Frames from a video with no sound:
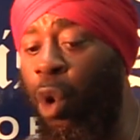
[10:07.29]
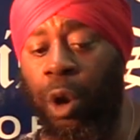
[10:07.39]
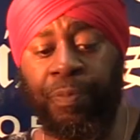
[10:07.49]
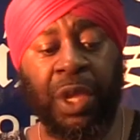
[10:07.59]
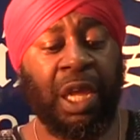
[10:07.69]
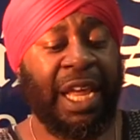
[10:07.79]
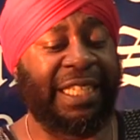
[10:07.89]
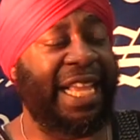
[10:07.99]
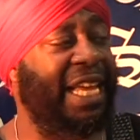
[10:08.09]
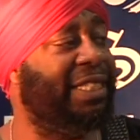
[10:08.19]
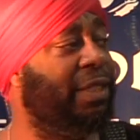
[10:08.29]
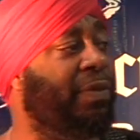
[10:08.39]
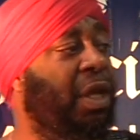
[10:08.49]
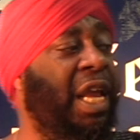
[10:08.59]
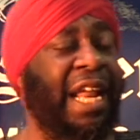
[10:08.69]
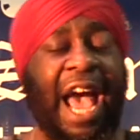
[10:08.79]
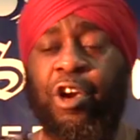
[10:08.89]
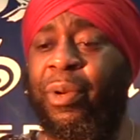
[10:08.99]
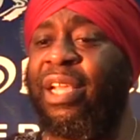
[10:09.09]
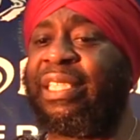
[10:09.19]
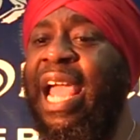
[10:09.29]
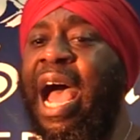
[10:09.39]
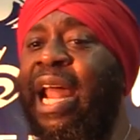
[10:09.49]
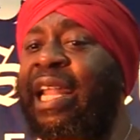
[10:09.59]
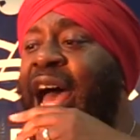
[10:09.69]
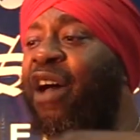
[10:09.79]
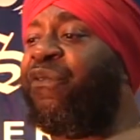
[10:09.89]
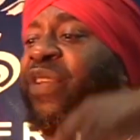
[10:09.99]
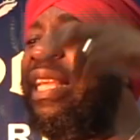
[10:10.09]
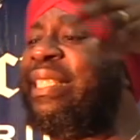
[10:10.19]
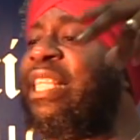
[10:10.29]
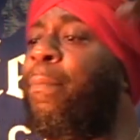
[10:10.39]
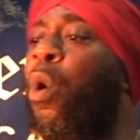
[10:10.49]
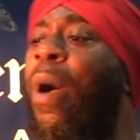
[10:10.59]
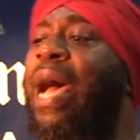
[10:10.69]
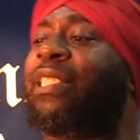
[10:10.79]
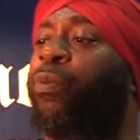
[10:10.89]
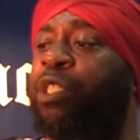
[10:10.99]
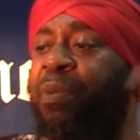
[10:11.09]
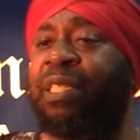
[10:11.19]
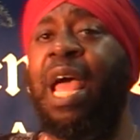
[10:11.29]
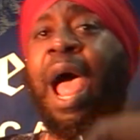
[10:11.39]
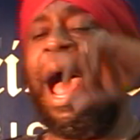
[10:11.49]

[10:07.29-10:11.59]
Or it says, in Arabic, they'll say Allah fi samawati, which means